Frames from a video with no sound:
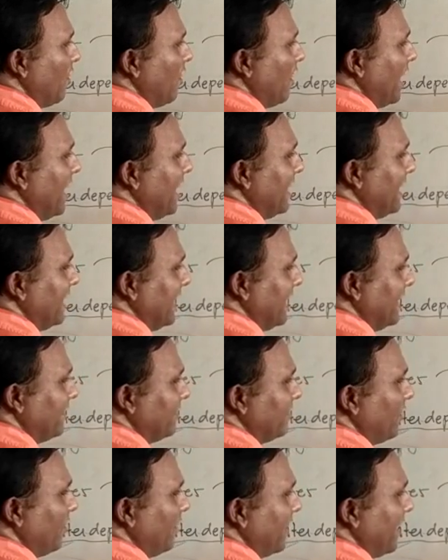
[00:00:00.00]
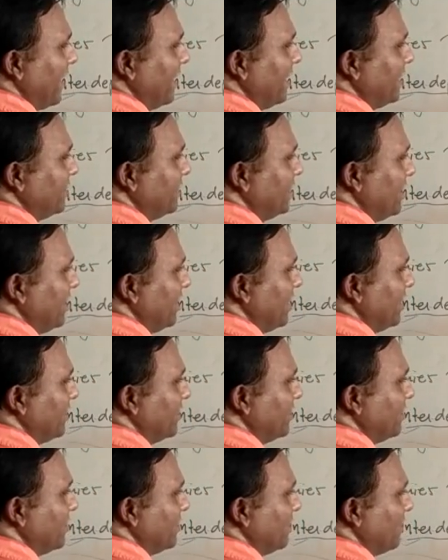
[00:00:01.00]
oil need or energy
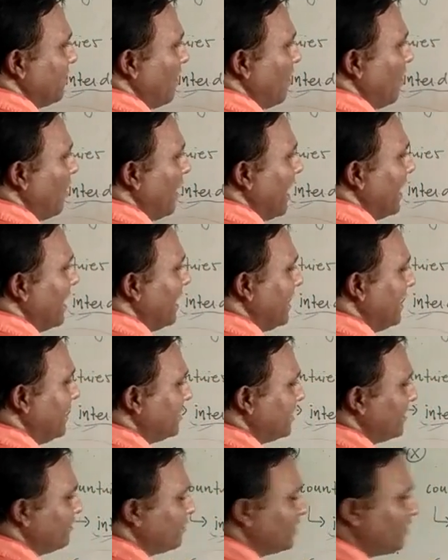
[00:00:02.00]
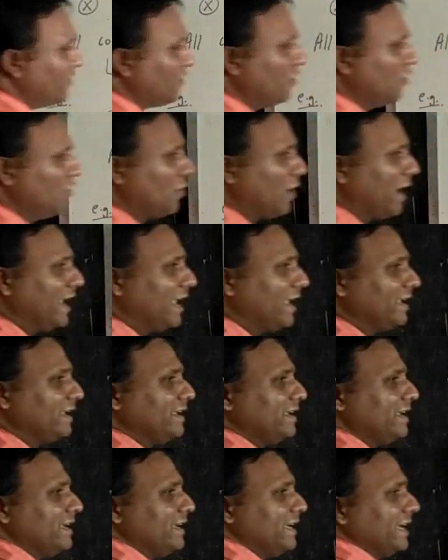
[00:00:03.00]
needs, oil in terms of crude oil,
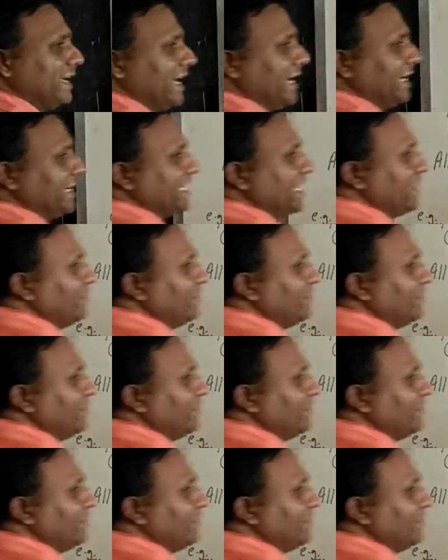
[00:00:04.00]
it